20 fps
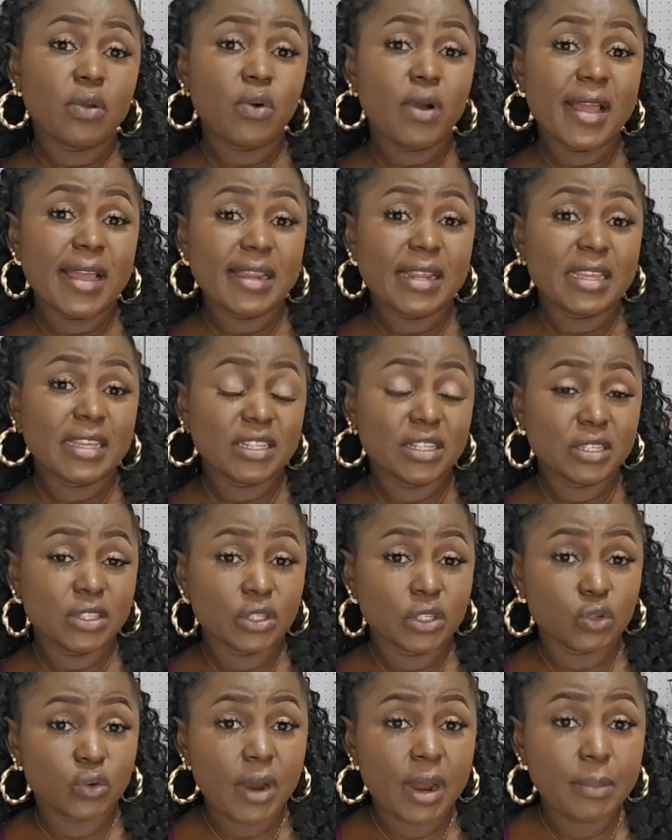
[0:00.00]
go ahead and hit the
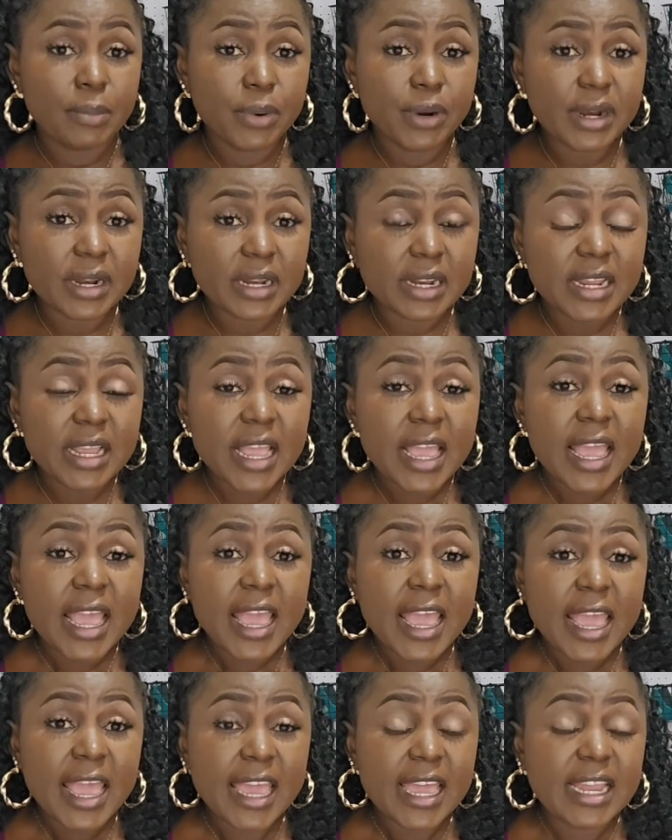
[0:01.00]
subscribe button.
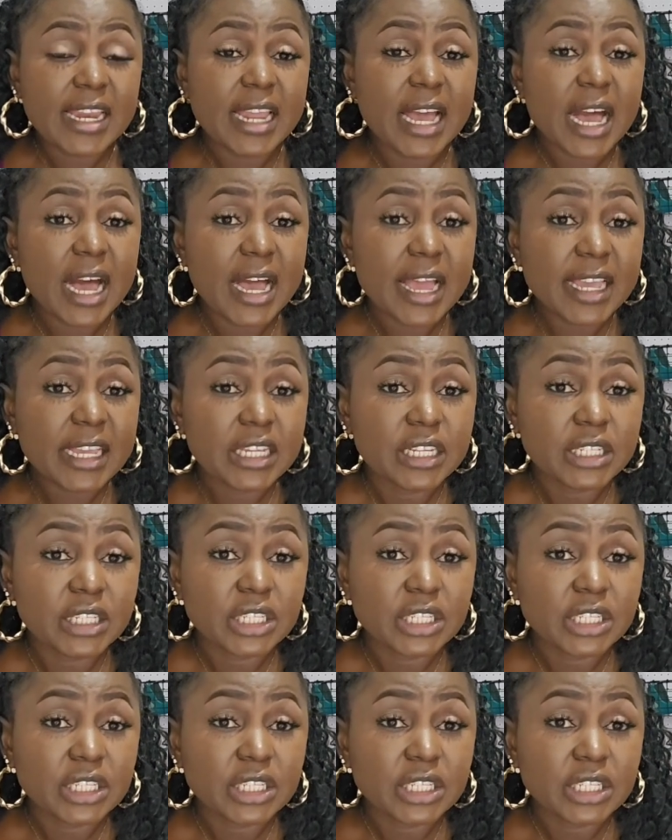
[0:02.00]
And I